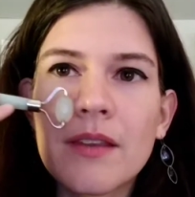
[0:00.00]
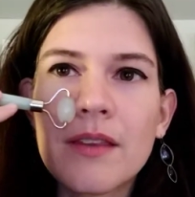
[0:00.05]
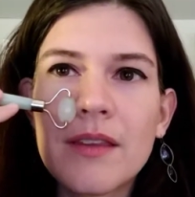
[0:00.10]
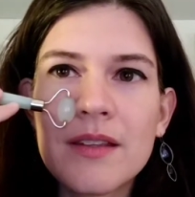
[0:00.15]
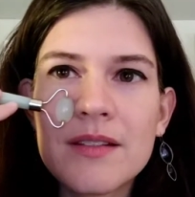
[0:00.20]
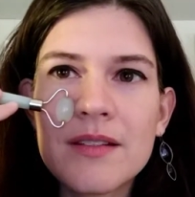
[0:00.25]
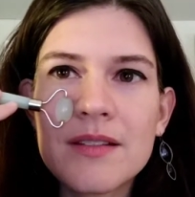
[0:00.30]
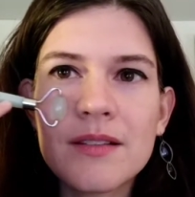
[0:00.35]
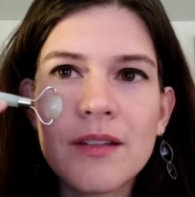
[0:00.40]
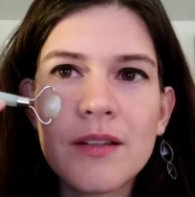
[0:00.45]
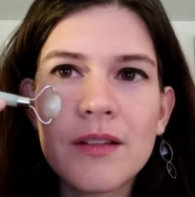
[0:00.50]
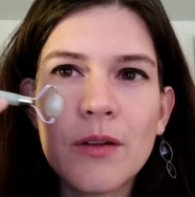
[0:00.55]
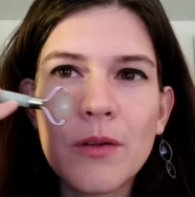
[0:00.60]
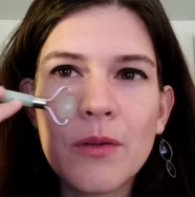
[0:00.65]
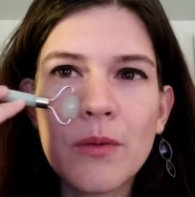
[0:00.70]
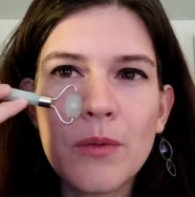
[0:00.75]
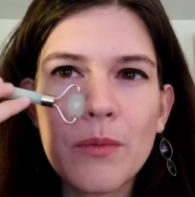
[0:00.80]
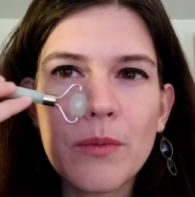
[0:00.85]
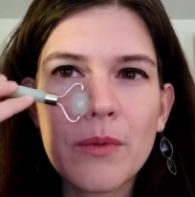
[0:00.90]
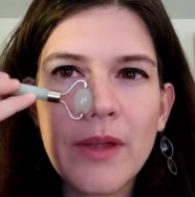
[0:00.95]
This
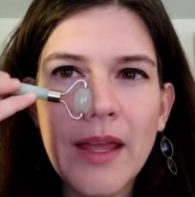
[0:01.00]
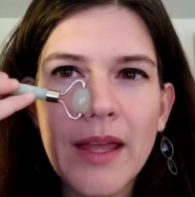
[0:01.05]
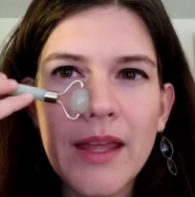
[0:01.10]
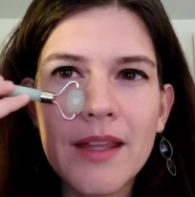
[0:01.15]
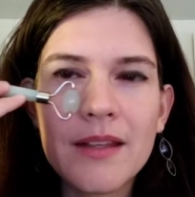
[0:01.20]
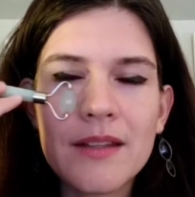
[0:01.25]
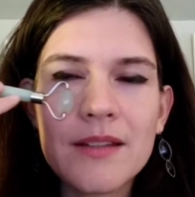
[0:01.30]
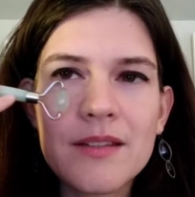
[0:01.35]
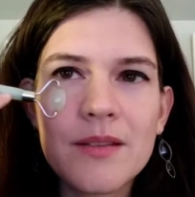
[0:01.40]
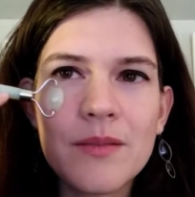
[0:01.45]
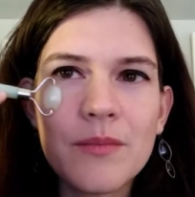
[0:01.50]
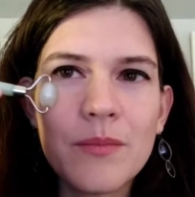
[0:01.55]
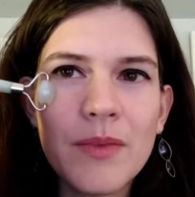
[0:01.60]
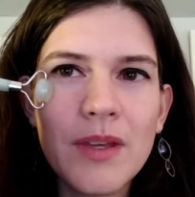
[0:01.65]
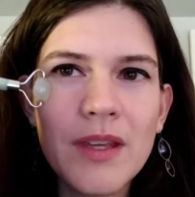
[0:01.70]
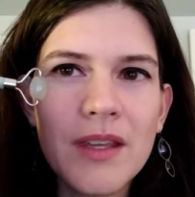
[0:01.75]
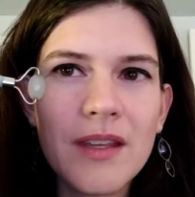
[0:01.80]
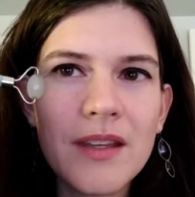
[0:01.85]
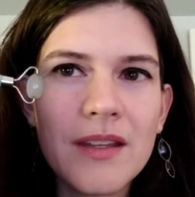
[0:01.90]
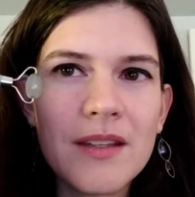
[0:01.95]
little end to
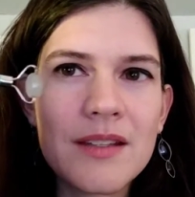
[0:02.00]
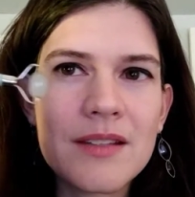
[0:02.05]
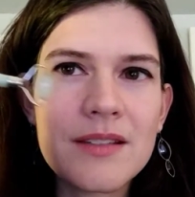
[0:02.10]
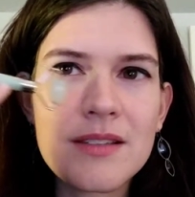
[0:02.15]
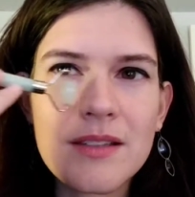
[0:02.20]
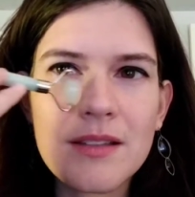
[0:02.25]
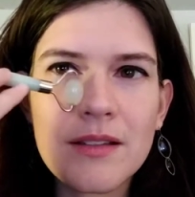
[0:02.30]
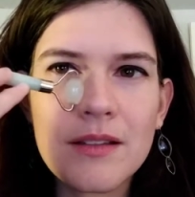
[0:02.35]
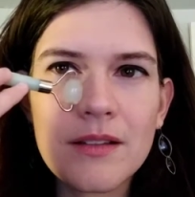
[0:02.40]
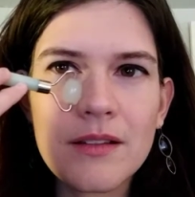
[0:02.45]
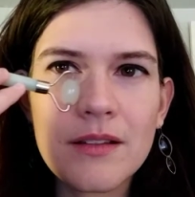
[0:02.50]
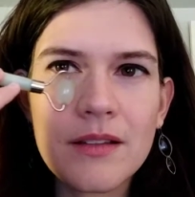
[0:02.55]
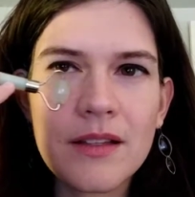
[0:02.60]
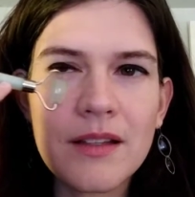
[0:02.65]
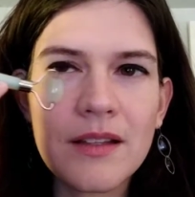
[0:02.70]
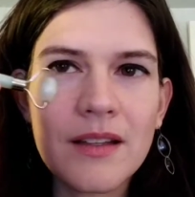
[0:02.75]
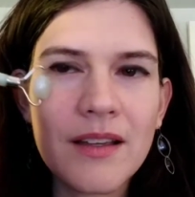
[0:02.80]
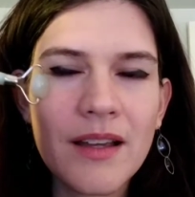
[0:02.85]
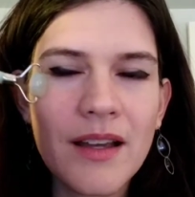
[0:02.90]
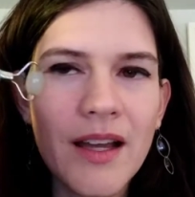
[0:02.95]
me
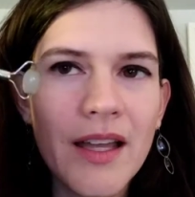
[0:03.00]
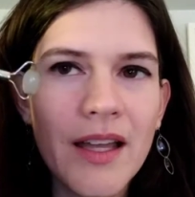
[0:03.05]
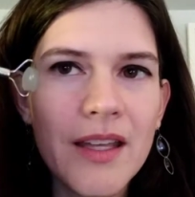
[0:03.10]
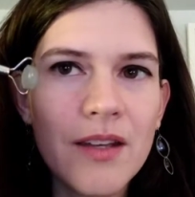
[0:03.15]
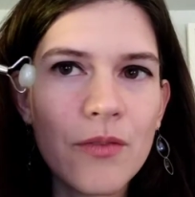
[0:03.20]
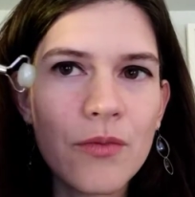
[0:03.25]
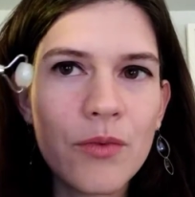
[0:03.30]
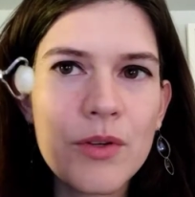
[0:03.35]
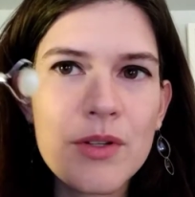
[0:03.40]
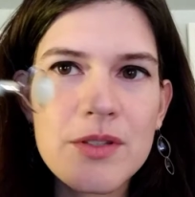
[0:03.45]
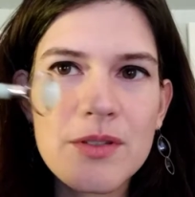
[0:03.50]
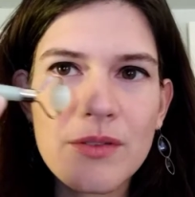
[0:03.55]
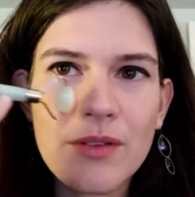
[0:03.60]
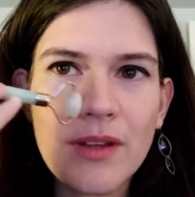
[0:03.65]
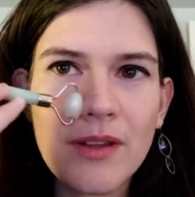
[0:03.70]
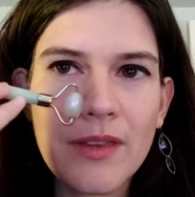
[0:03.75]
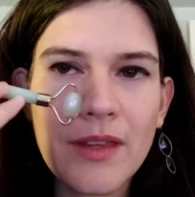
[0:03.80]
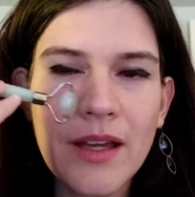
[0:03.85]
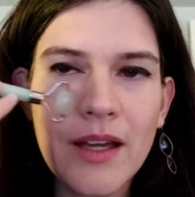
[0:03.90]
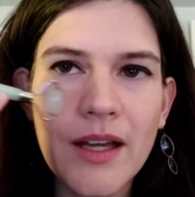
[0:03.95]
it kind of works
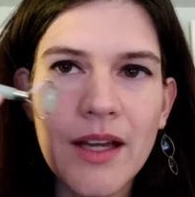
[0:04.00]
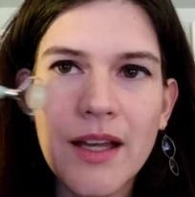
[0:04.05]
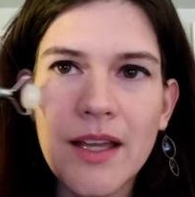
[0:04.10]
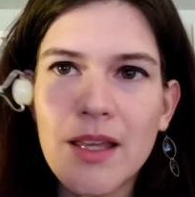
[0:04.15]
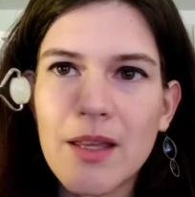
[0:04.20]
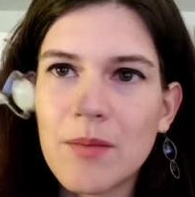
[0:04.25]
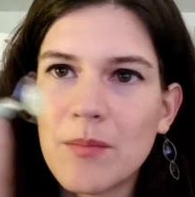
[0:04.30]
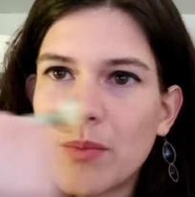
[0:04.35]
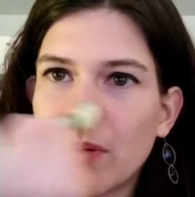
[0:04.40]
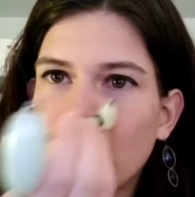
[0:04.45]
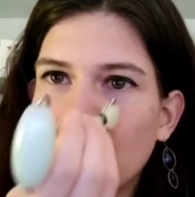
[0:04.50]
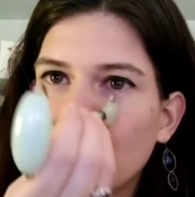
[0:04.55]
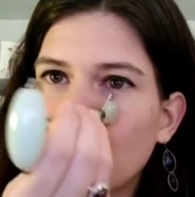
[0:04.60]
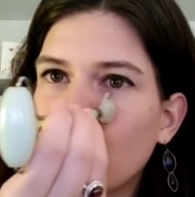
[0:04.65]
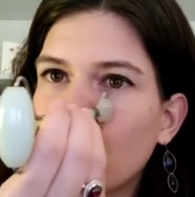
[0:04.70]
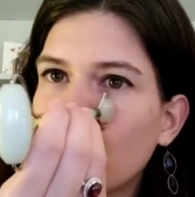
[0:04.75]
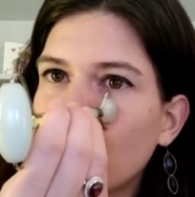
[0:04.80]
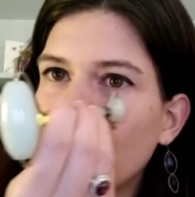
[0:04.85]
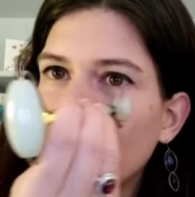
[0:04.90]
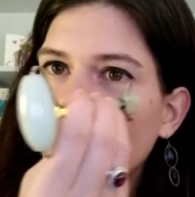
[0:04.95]
around the eye, but
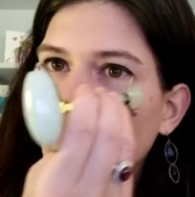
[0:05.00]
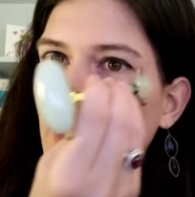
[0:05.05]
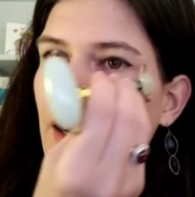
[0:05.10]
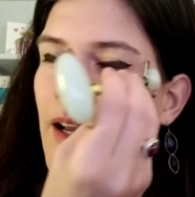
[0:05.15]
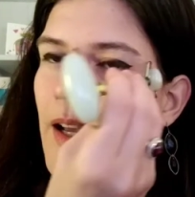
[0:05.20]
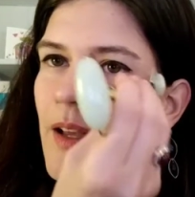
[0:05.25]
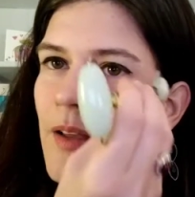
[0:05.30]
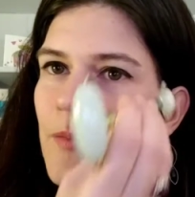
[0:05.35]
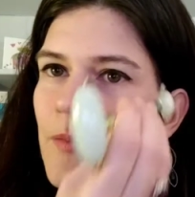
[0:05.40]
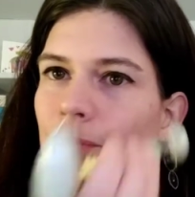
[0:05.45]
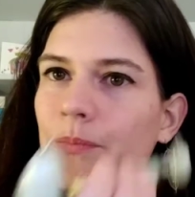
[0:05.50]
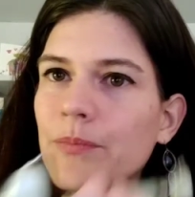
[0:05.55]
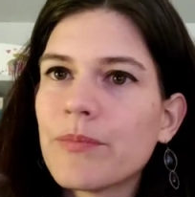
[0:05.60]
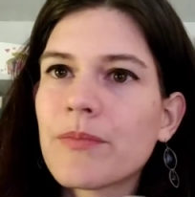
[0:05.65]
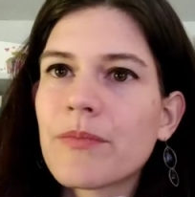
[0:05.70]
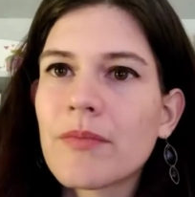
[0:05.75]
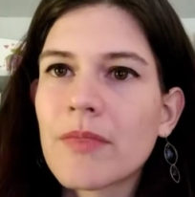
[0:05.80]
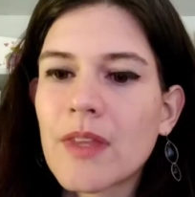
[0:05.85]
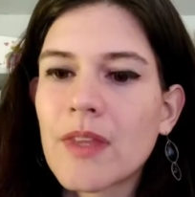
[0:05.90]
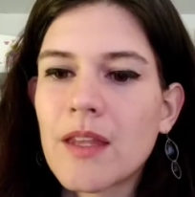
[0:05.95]

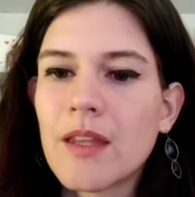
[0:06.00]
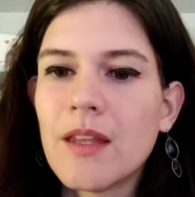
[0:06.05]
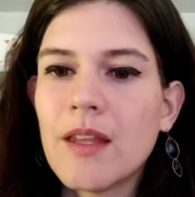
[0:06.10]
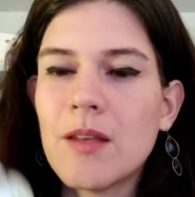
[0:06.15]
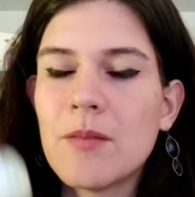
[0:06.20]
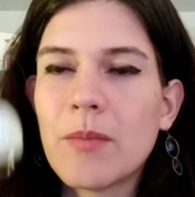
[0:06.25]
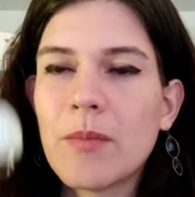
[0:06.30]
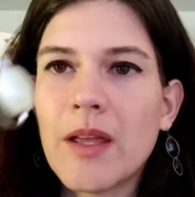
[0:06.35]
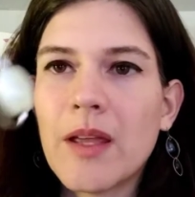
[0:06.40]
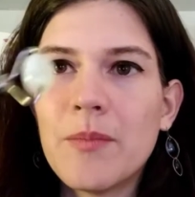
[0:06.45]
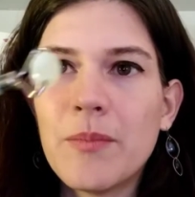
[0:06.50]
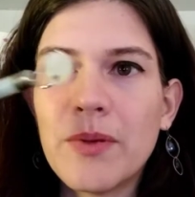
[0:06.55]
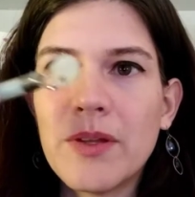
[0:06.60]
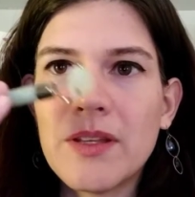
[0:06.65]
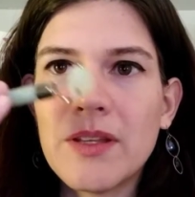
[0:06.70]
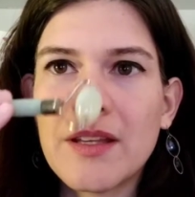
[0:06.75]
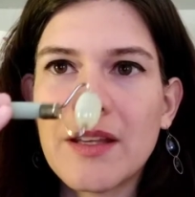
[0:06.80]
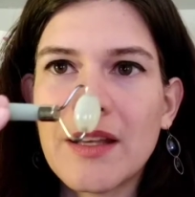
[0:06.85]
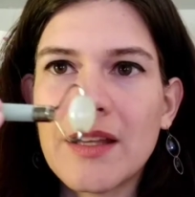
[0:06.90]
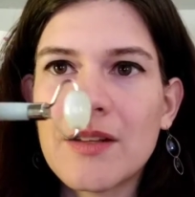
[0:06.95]
in my
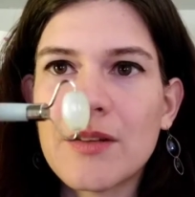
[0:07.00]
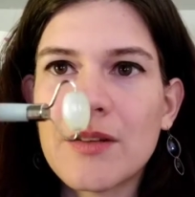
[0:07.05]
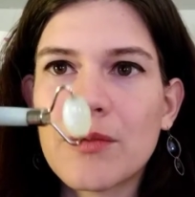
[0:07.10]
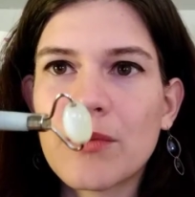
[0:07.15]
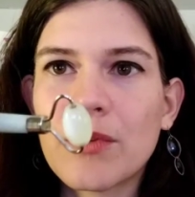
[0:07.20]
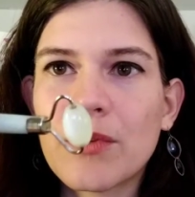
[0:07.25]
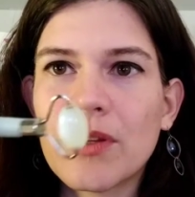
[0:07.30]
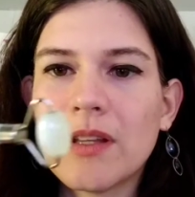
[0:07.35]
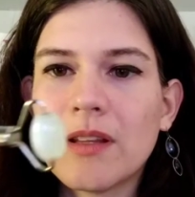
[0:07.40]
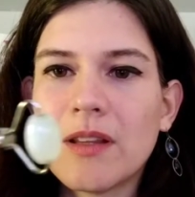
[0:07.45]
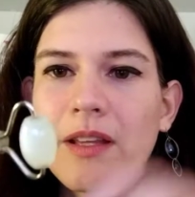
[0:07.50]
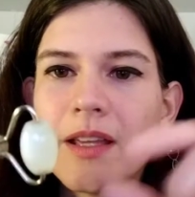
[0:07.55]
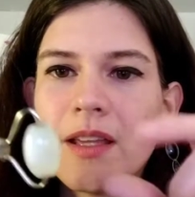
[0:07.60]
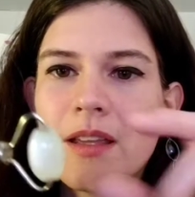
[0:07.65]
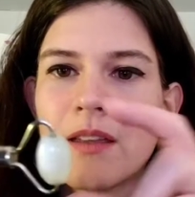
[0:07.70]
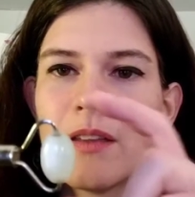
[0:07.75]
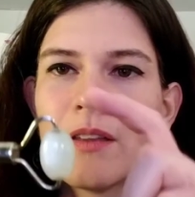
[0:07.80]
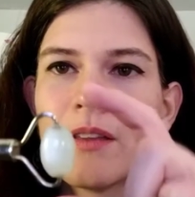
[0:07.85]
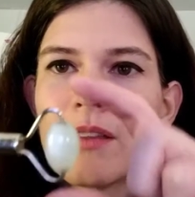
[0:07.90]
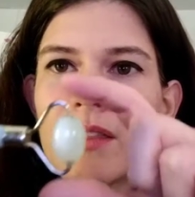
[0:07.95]
opinion, I don't really
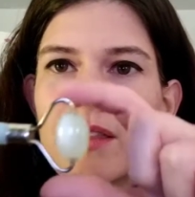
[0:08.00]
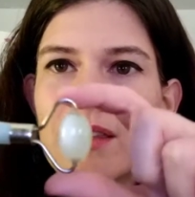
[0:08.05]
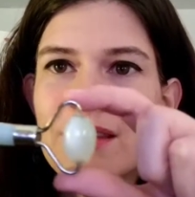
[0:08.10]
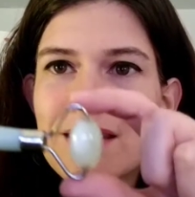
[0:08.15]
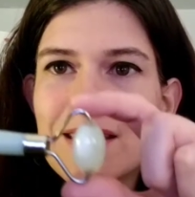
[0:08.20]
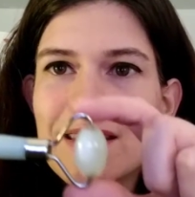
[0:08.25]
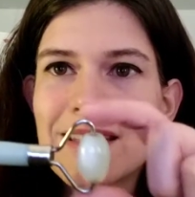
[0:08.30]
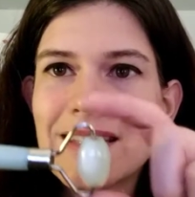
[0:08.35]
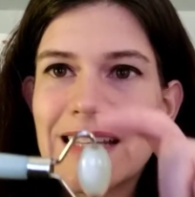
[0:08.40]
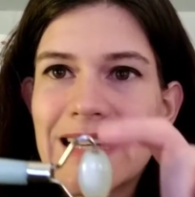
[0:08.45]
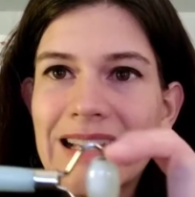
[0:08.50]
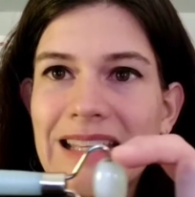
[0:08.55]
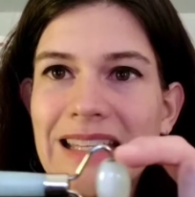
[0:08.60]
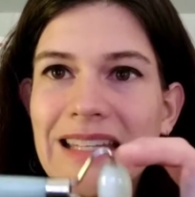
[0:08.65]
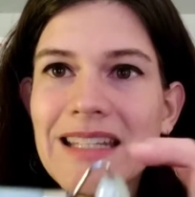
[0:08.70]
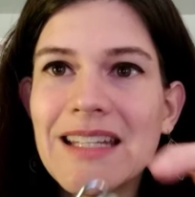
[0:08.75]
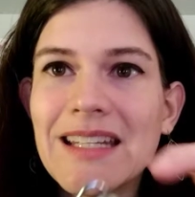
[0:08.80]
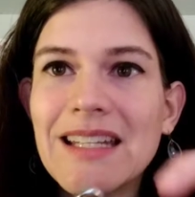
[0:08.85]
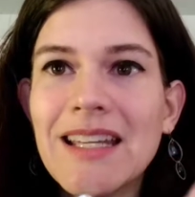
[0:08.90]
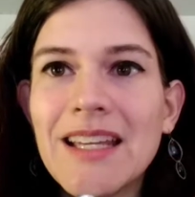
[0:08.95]
like the
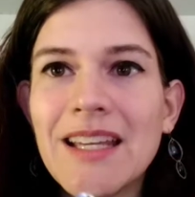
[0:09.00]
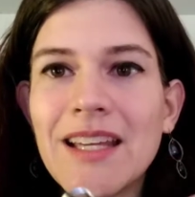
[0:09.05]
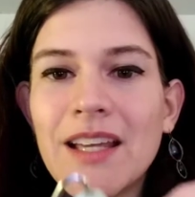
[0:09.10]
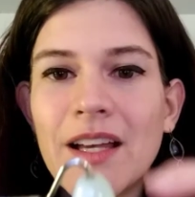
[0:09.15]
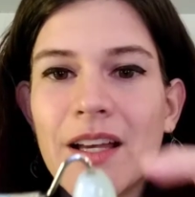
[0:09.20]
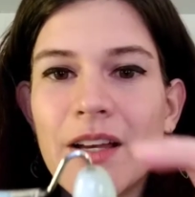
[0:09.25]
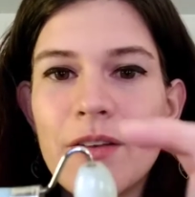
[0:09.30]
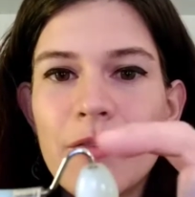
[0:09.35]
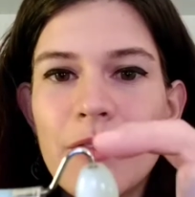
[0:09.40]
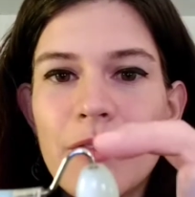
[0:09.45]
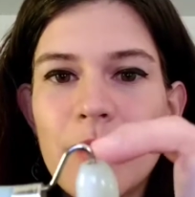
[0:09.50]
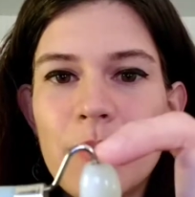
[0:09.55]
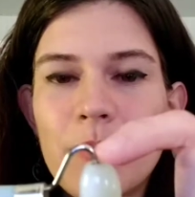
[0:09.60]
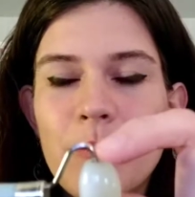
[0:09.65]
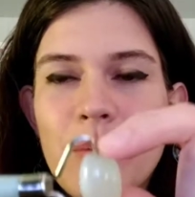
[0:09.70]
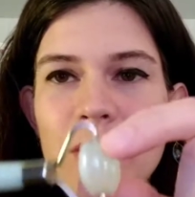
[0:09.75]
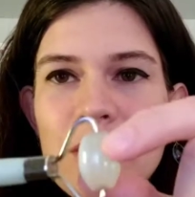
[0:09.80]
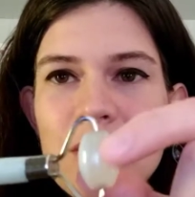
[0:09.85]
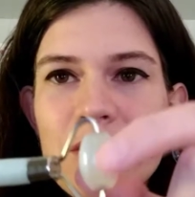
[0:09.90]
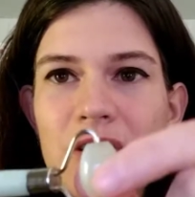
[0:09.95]
design of the
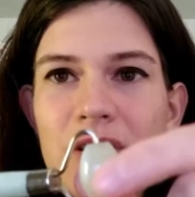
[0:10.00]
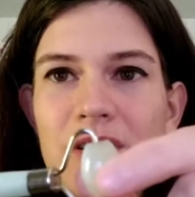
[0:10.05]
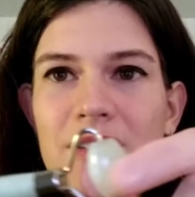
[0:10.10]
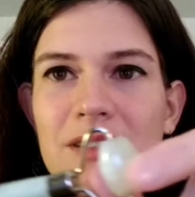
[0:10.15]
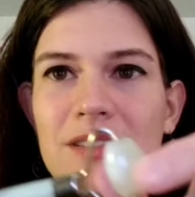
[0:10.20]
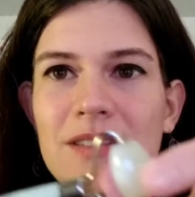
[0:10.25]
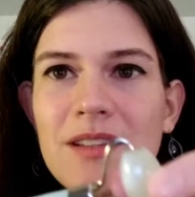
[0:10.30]
pinchers.